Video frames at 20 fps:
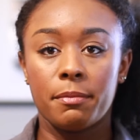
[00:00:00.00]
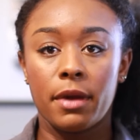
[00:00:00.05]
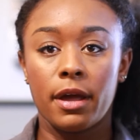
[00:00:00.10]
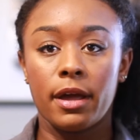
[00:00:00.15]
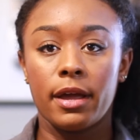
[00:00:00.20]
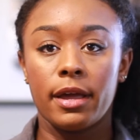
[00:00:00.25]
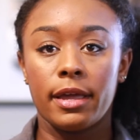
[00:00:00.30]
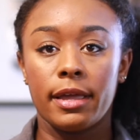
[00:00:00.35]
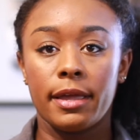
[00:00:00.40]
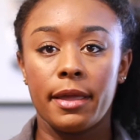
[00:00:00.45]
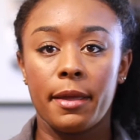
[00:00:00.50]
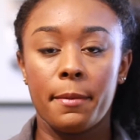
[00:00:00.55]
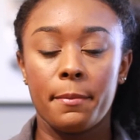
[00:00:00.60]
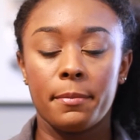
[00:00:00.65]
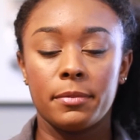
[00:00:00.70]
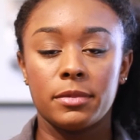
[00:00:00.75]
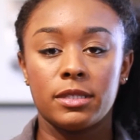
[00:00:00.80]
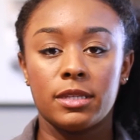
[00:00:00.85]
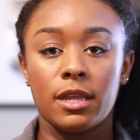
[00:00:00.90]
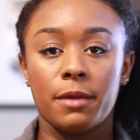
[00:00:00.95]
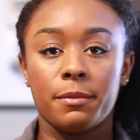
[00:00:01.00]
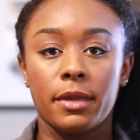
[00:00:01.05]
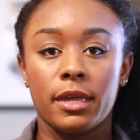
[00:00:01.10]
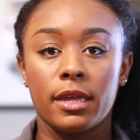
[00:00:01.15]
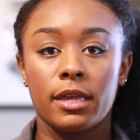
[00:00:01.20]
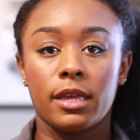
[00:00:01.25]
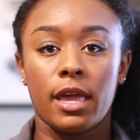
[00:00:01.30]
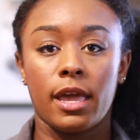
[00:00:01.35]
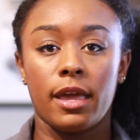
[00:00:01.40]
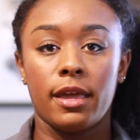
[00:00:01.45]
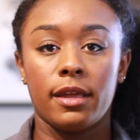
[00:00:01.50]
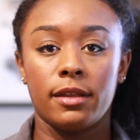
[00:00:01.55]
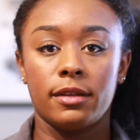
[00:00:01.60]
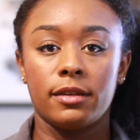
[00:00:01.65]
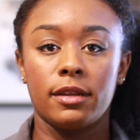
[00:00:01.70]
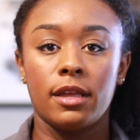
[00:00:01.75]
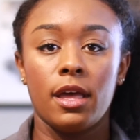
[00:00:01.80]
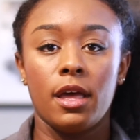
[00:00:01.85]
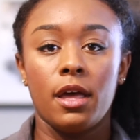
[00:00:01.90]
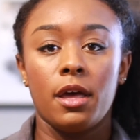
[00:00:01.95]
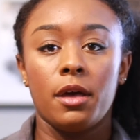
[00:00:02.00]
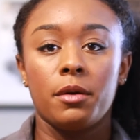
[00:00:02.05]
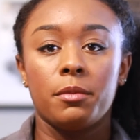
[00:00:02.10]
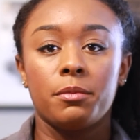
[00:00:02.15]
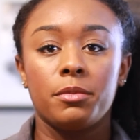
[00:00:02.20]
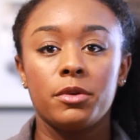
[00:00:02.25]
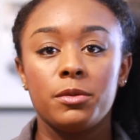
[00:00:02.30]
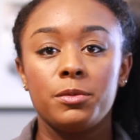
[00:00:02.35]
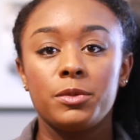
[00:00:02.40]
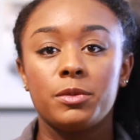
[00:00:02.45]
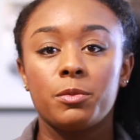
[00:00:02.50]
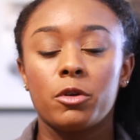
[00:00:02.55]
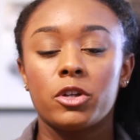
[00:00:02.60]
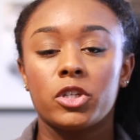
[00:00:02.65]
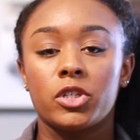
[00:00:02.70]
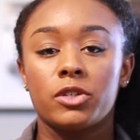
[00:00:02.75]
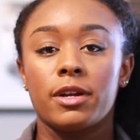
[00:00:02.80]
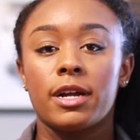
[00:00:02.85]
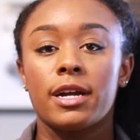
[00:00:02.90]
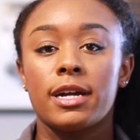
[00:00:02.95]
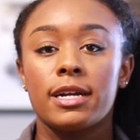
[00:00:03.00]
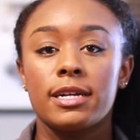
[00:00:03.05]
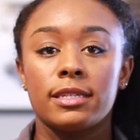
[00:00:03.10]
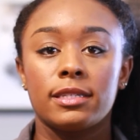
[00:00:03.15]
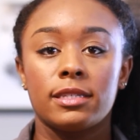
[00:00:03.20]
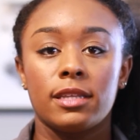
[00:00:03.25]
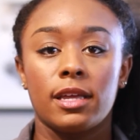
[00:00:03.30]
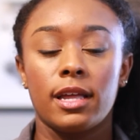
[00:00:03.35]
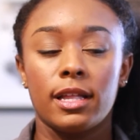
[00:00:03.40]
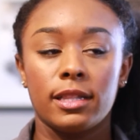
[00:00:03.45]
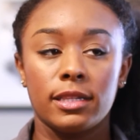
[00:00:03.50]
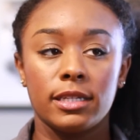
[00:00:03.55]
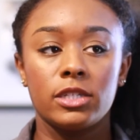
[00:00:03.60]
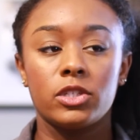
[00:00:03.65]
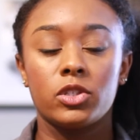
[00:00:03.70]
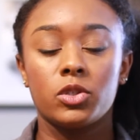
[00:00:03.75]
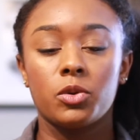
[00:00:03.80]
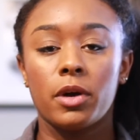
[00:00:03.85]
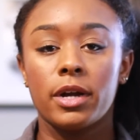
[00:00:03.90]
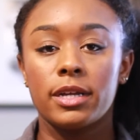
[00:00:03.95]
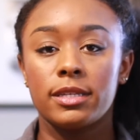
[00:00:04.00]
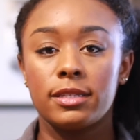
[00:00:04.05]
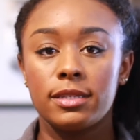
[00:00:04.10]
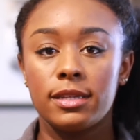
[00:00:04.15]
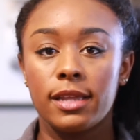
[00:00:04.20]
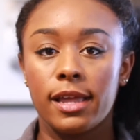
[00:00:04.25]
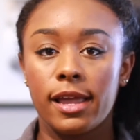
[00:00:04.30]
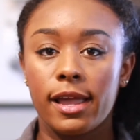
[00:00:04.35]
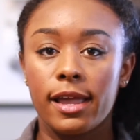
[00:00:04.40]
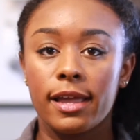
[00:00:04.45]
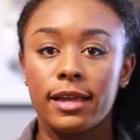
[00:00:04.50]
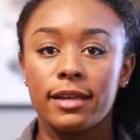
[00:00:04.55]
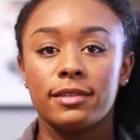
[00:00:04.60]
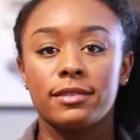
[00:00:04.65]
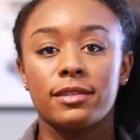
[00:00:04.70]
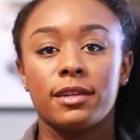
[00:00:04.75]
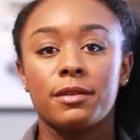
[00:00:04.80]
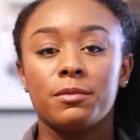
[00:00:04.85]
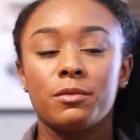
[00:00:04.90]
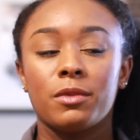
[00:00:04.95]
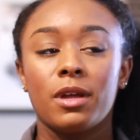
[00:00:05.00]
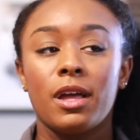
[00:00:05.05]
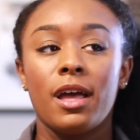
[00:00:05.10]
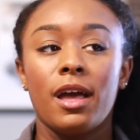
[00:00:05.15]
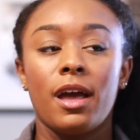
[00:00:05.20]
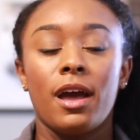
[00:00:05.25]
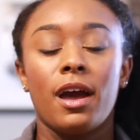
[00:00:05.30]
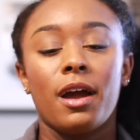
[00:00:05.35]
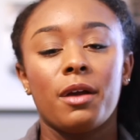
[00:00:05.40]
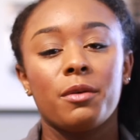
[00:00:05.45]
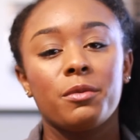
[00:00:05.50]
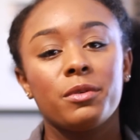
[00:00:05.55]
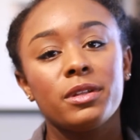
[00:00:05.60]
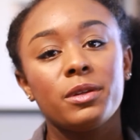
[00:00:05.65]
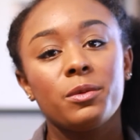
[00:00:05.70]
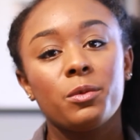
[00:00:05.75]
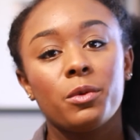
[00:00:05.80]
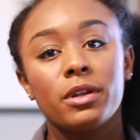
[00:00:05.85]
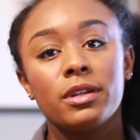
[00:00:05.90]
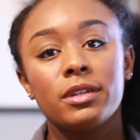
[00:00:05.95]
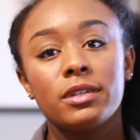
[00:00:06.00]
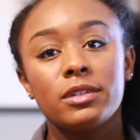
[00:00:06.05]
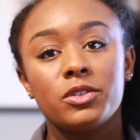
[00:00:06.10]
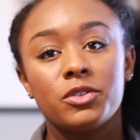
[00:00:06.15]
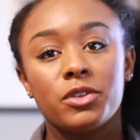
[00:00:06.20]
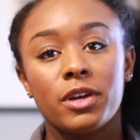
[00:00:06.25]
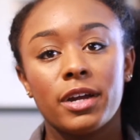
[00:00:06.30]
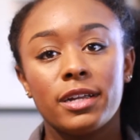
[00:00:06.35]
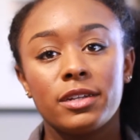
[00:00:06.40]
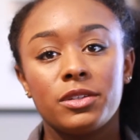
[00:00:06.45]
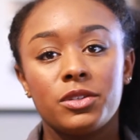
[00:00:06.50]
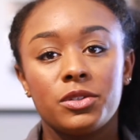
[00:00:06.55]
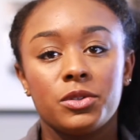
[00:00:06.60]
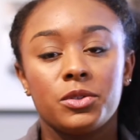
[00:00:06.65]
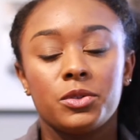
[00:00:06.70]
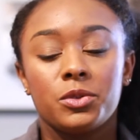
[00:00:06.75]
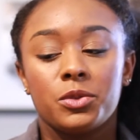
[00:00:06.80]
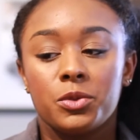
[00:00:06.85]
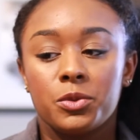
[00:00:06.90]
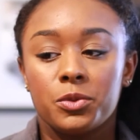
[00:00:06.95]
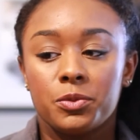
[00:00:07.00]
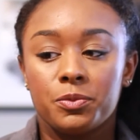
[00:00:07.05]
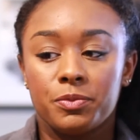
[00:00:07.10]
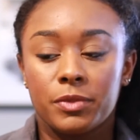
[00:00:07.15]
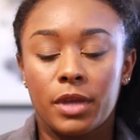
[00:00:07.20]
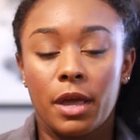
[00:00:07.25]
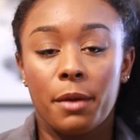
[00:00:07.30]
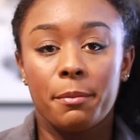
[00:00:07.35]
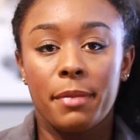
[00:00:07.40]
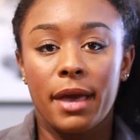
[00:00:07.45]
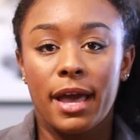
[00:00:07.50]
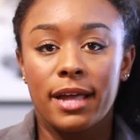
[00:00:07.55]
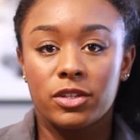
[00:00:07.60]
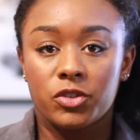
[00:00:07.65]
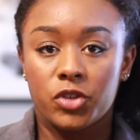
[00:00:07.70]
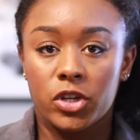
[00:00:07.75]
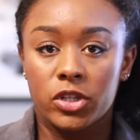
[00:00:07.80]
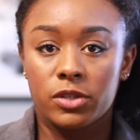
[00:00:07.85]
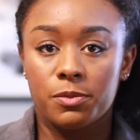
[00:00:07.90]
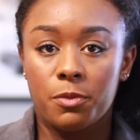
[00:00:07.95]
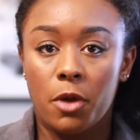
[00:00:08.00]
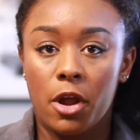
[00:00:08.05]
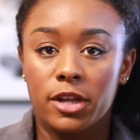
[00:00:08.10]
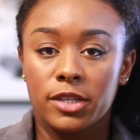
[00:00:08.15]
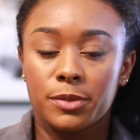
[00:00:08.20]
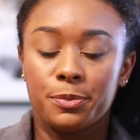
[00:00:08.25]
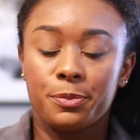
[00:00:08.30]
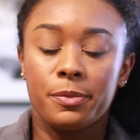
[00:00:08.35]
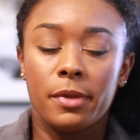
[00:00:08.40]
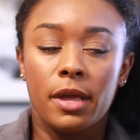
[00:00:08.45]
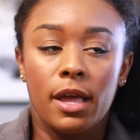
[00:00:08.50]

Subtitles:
my stomach and boobs moisturized at least twice a day because I really want to try to combat stretch marks.